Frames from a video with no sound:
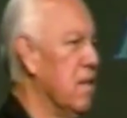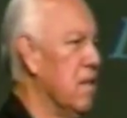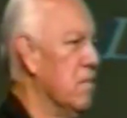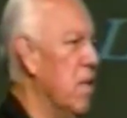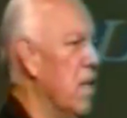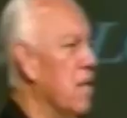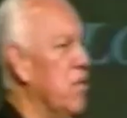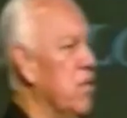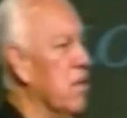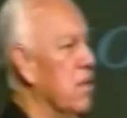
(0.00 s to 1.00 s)
But he loves you.
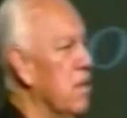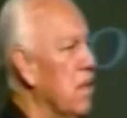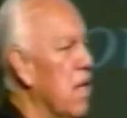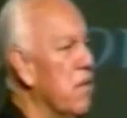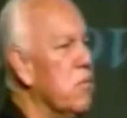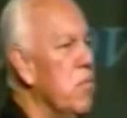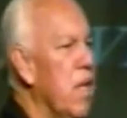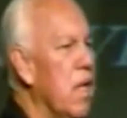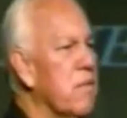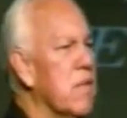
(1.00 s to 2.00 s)
He loves me. He
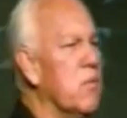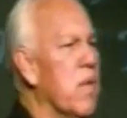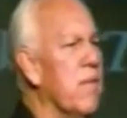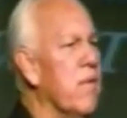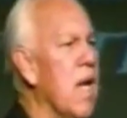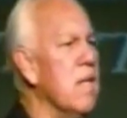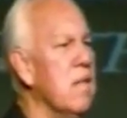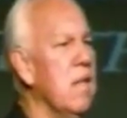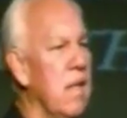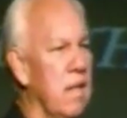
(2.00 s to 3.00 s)
loves us with everlasting love.